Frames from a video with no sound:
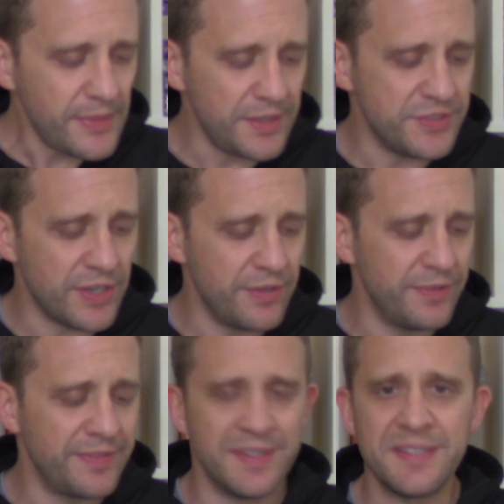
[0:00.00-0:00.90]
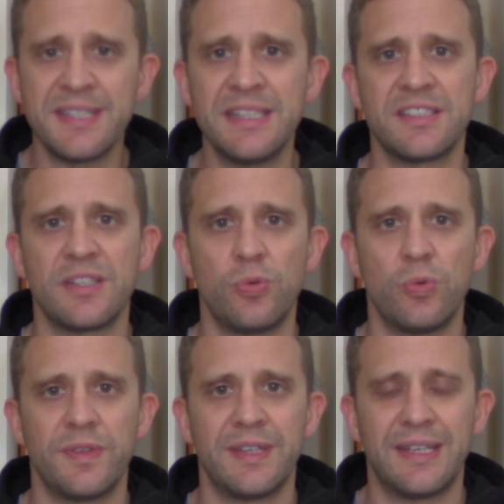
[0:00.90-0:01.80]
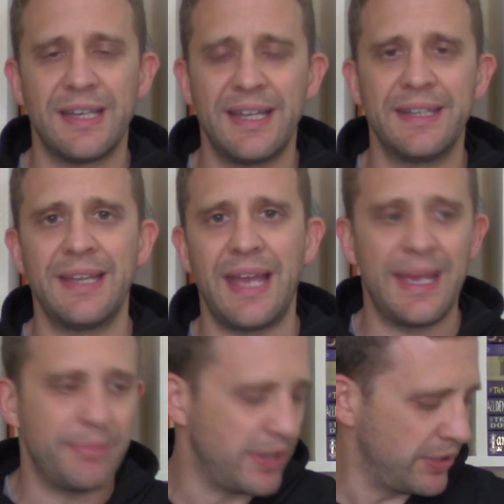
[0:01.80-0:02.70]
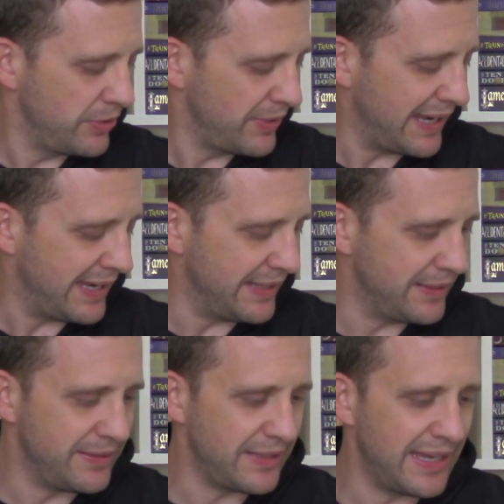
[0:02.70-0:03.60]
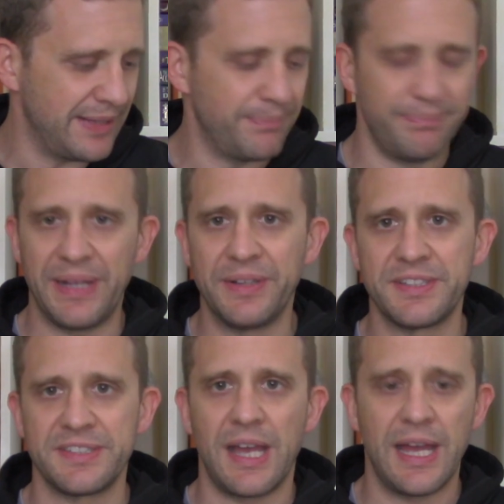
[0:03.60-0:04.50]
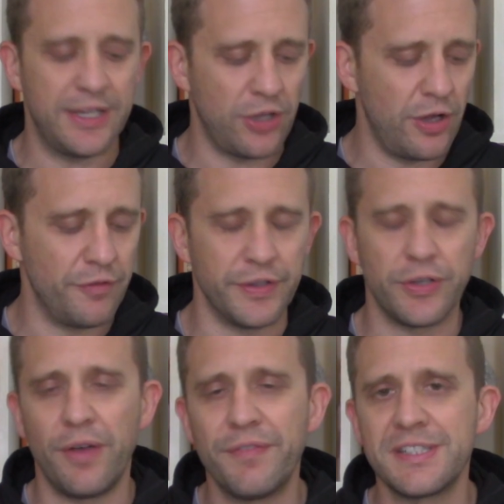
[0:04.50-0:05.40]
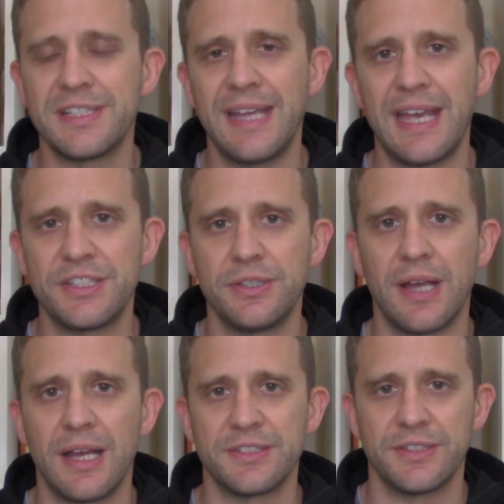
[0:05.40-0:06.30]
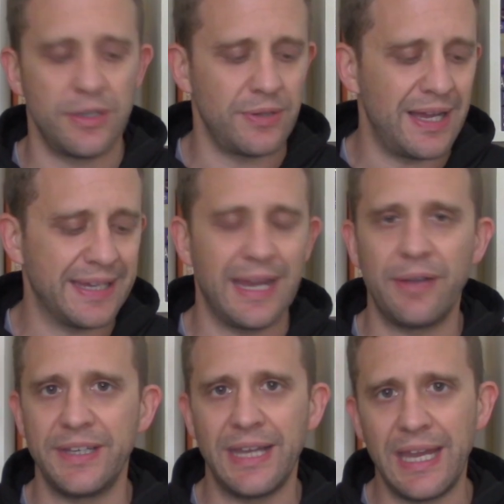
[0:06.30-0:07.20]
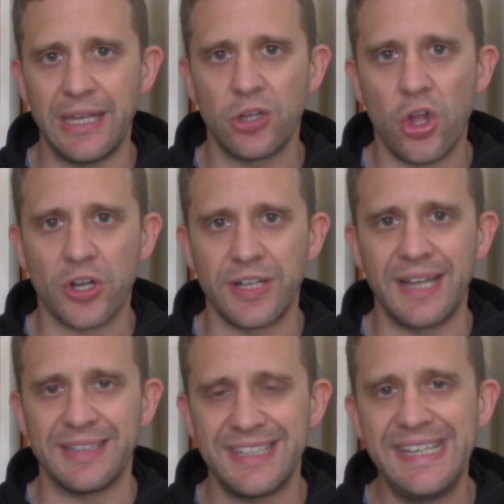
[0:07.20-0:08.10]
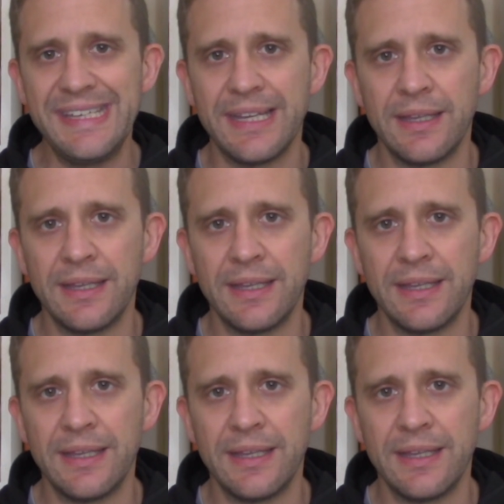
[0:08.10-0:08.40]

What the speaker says: So this is the gun, ammo, and belt side of it. Obviously, as you guys know, I carry a Glock 19.